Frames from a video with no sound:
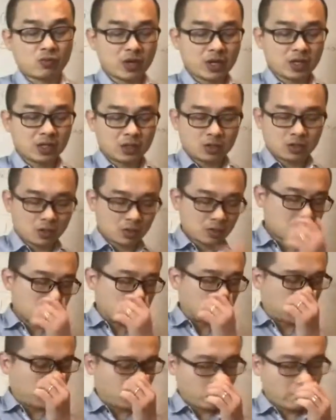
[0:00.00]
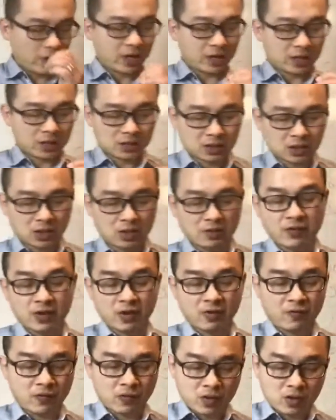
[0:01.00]
to create the
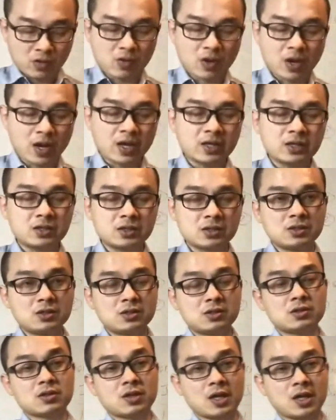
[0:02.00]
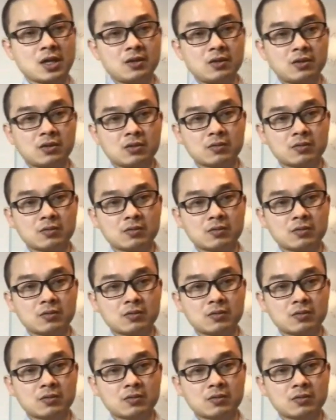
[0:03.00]
certificate for you guys. Okay.